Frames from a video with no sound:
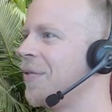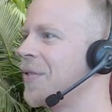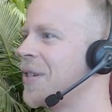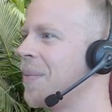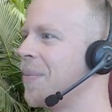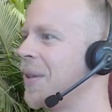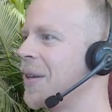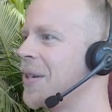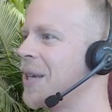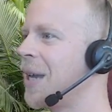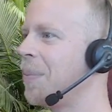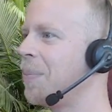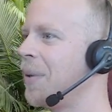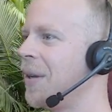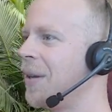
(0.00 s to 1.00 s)
something's
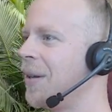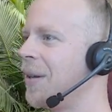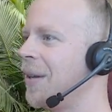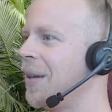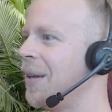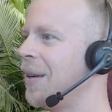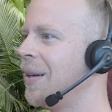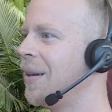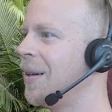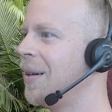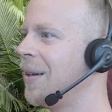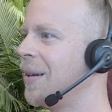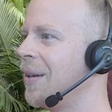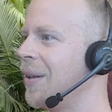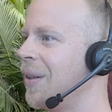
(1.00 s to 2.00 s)
happening
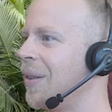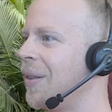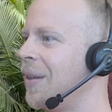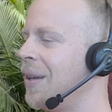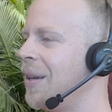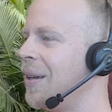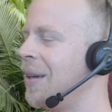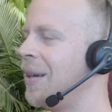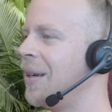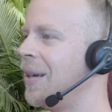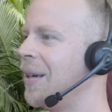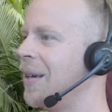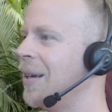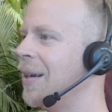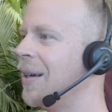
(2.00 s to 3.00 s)
in the